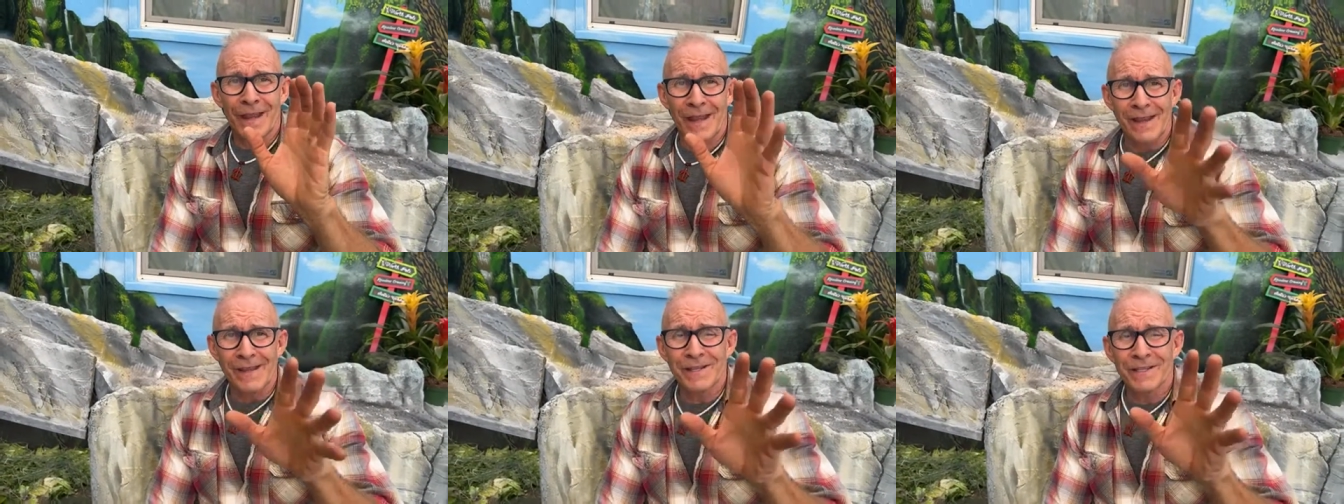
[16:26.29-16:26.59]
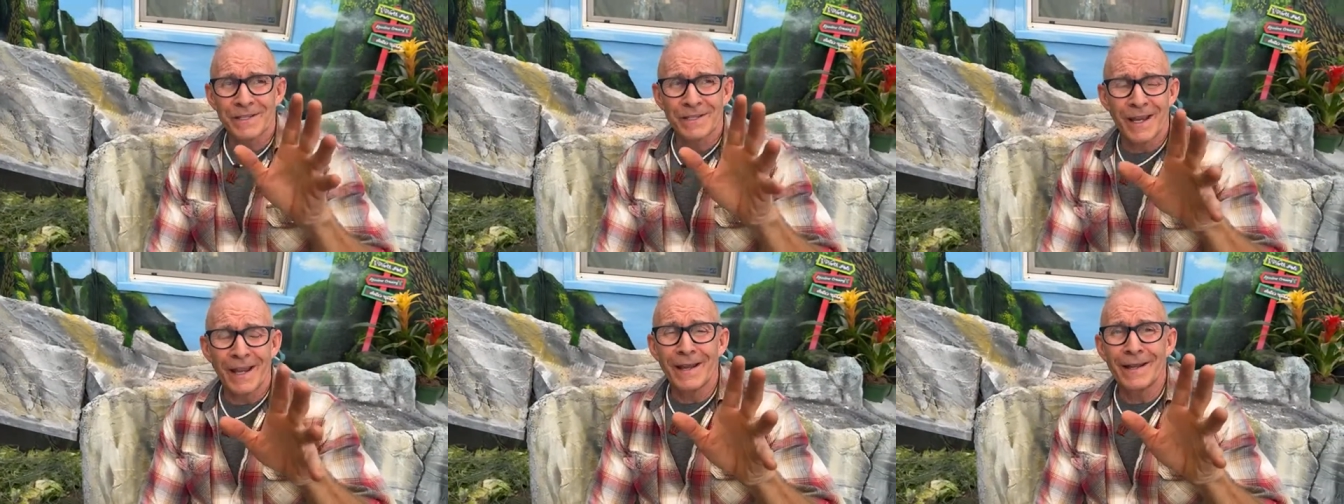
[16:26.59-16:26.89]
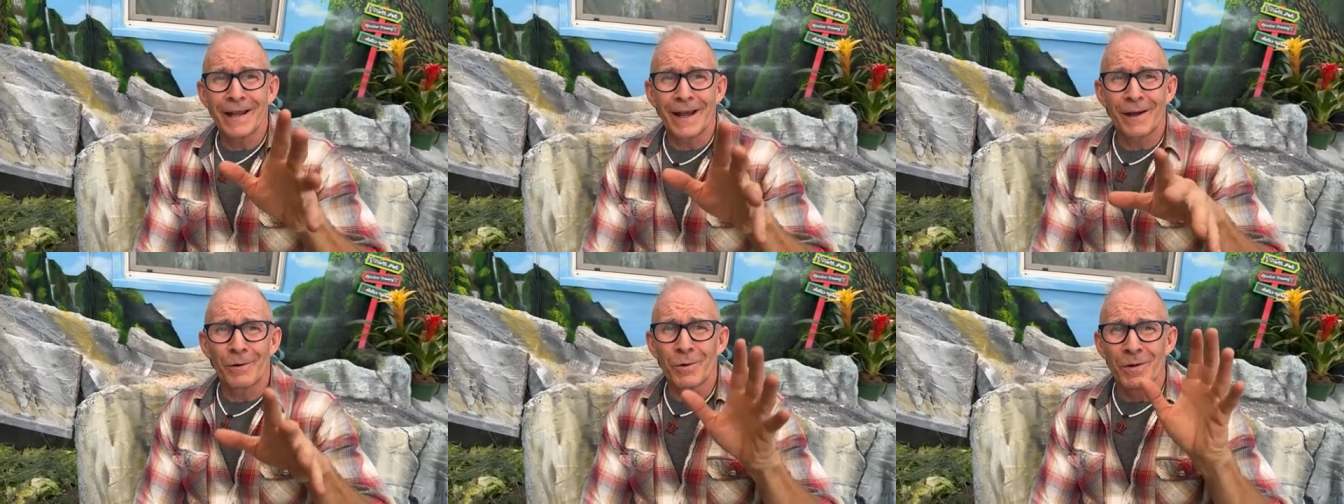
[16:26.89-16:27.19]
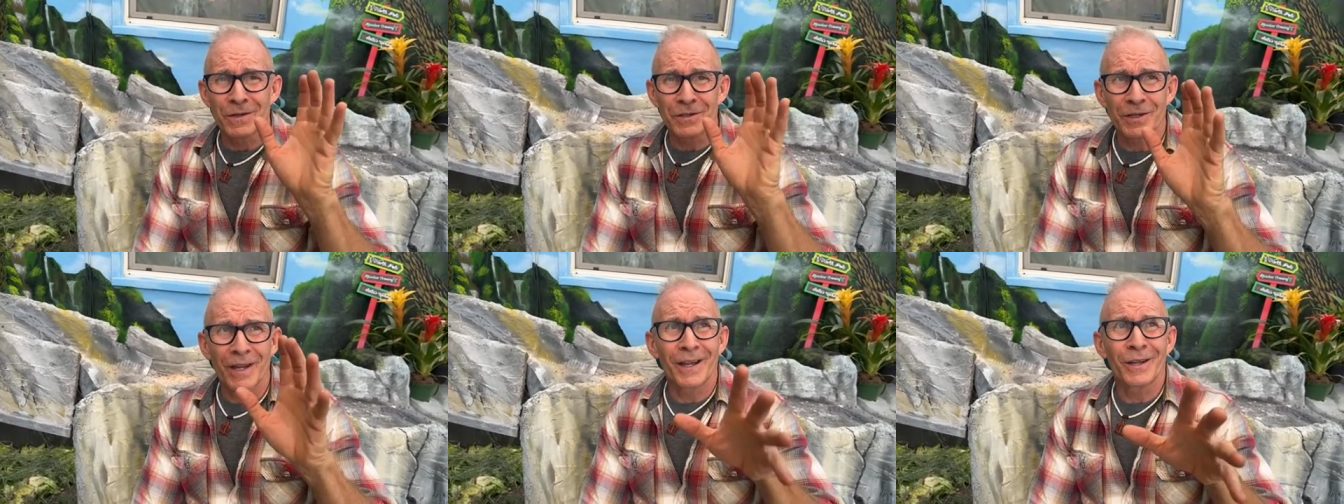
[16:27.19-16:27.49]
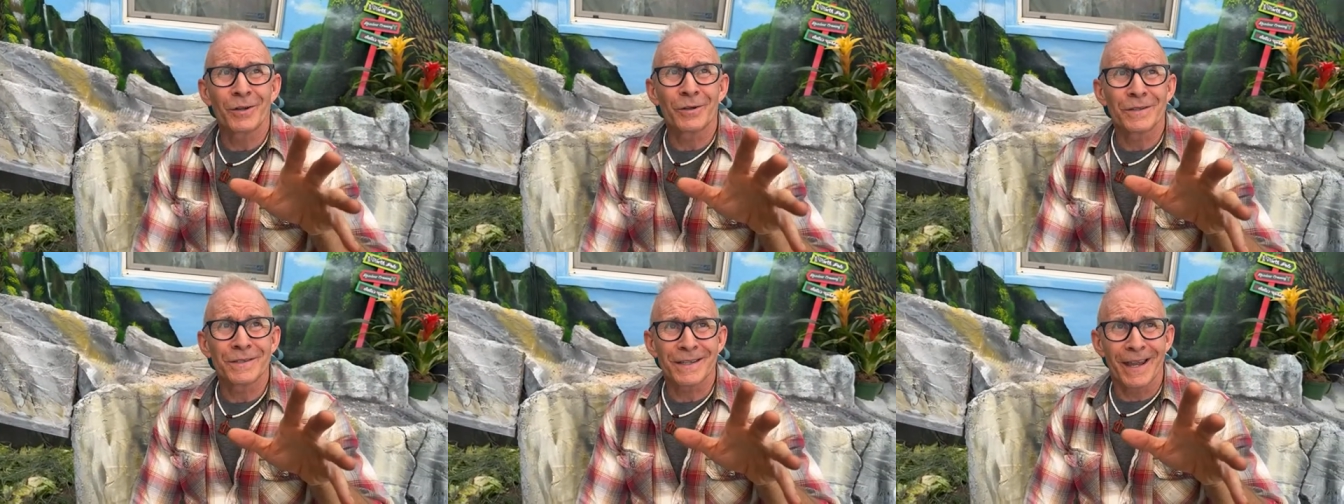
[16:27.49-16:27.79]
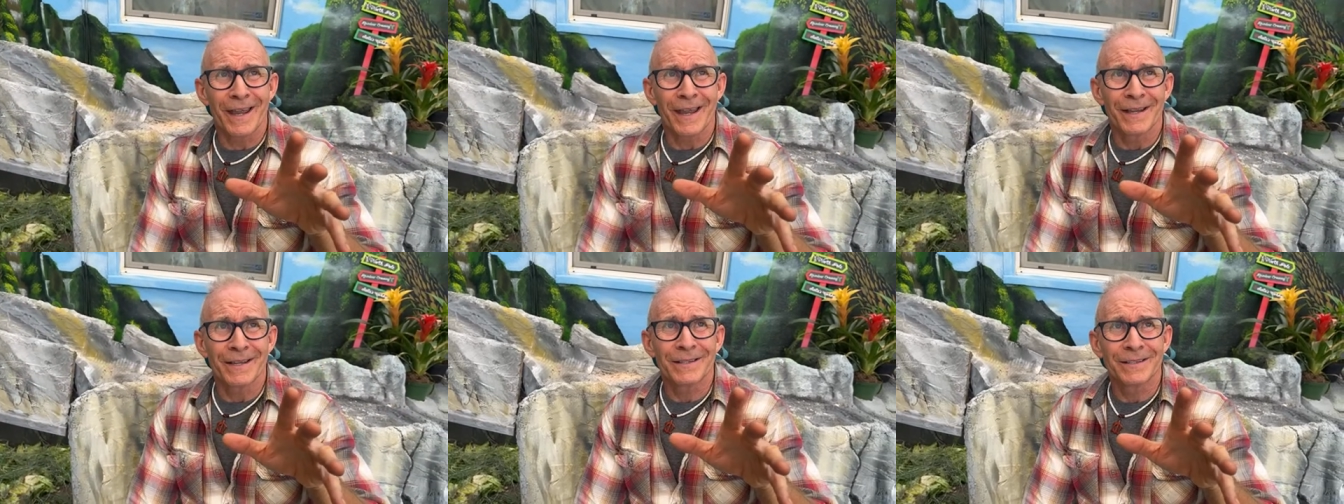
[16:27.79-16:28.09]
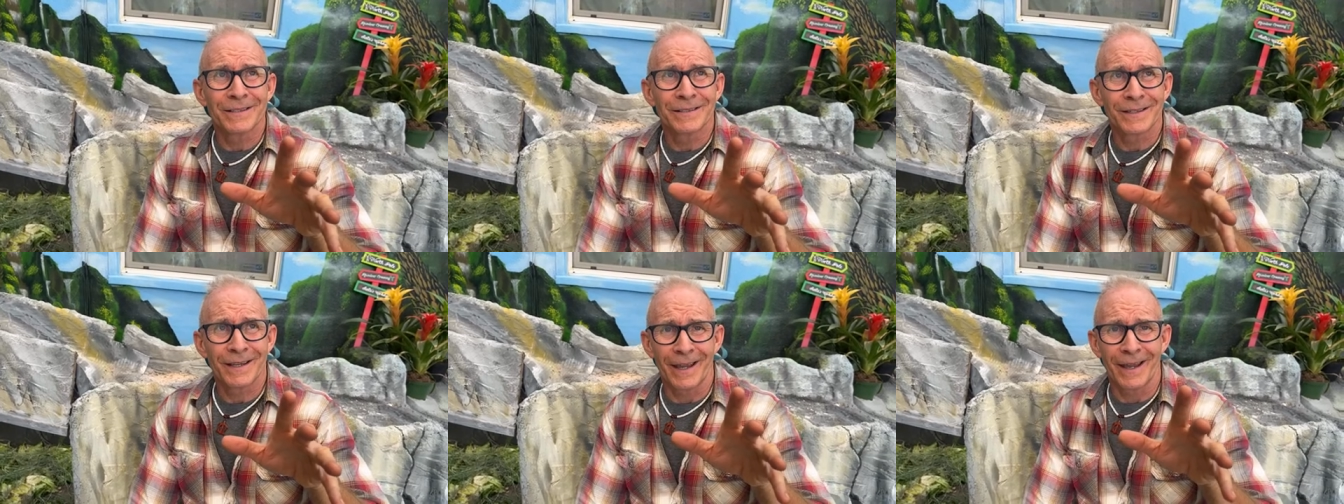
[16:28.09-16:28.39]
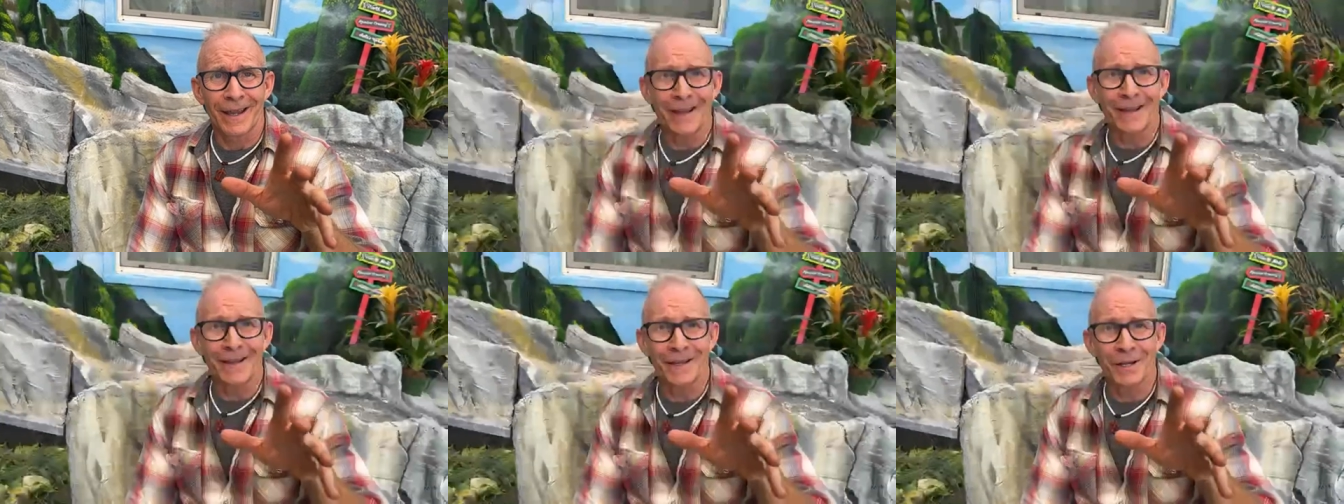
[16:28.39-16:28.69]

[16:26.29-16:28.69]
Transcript: each day now with shy girl's eggs, okay?